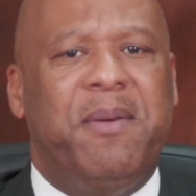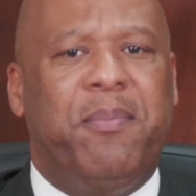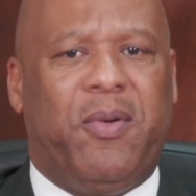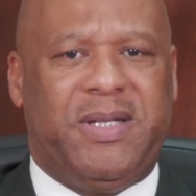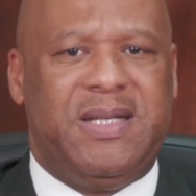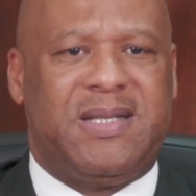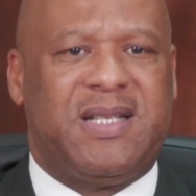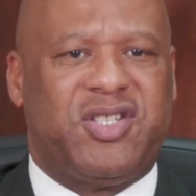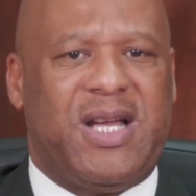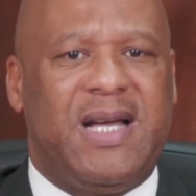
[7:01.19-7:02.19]
bodies
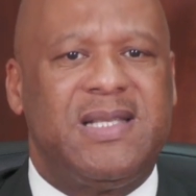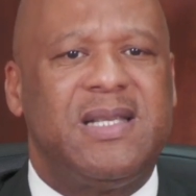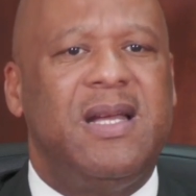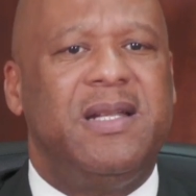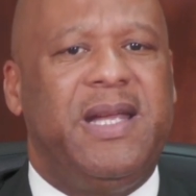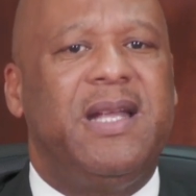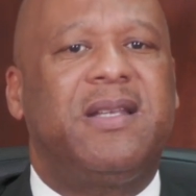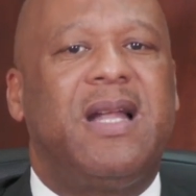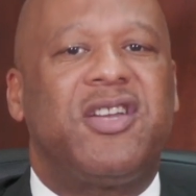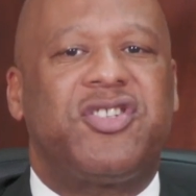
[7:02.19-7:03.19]
such as the
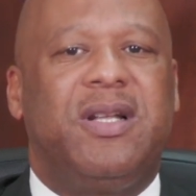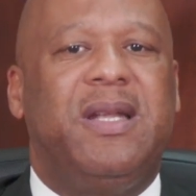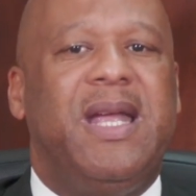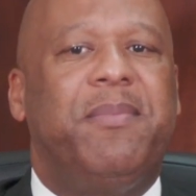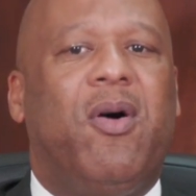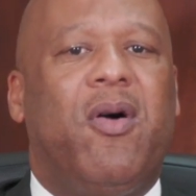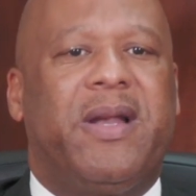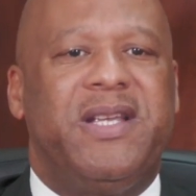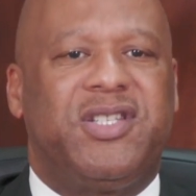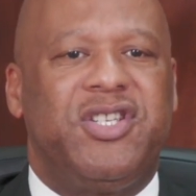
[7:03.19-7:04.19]
International Labor
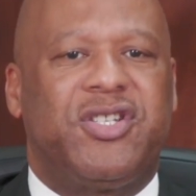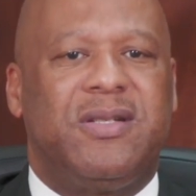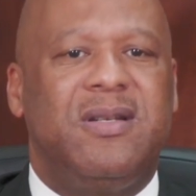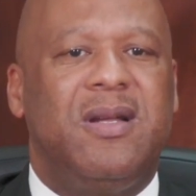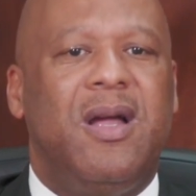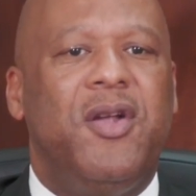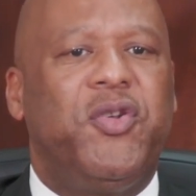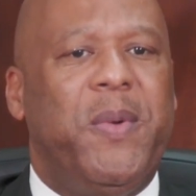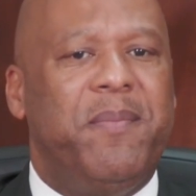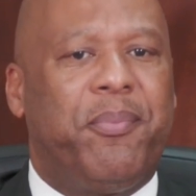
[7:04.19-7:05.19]
Organization
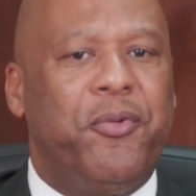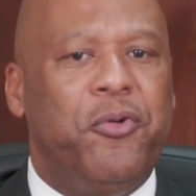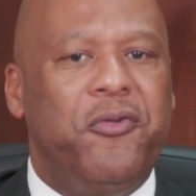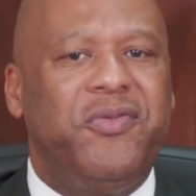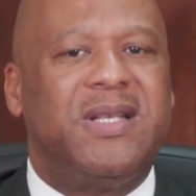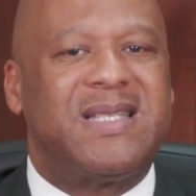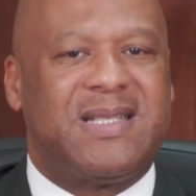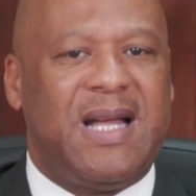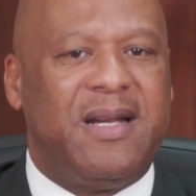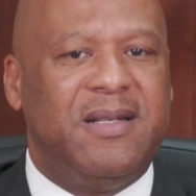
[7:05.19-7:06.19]
to improve the
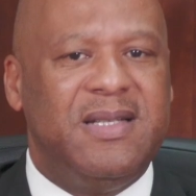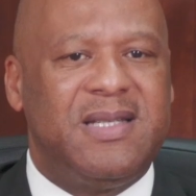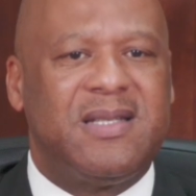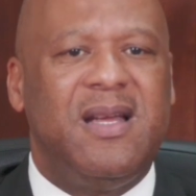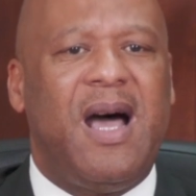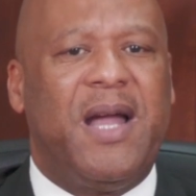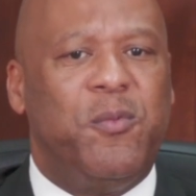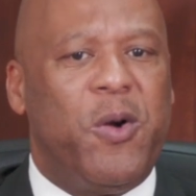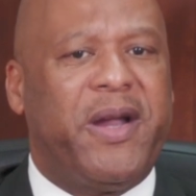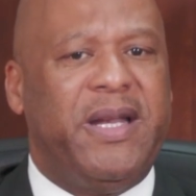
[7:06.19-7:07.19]
standards and
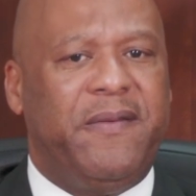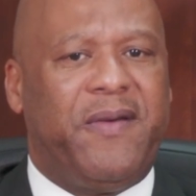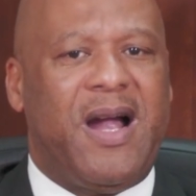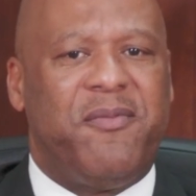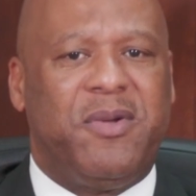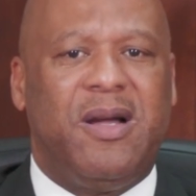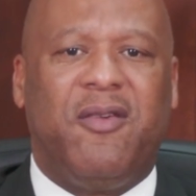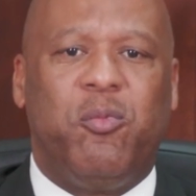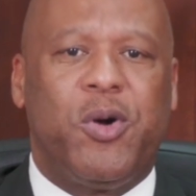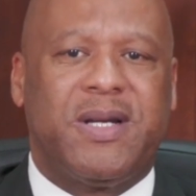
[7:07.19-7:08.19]
working environment
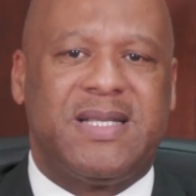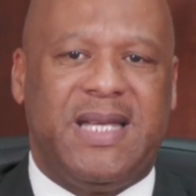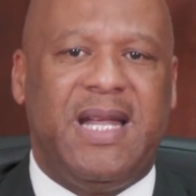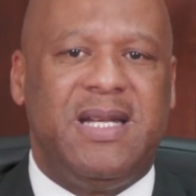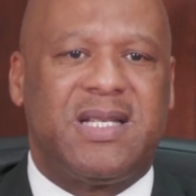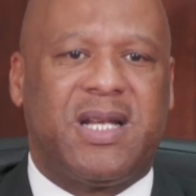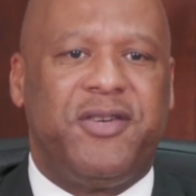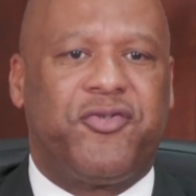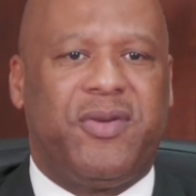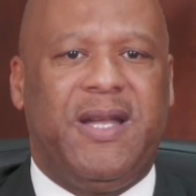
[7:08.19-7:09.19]
of workers in this
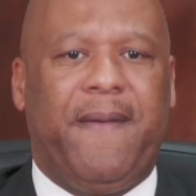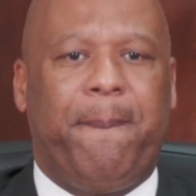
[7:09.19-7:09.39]
country.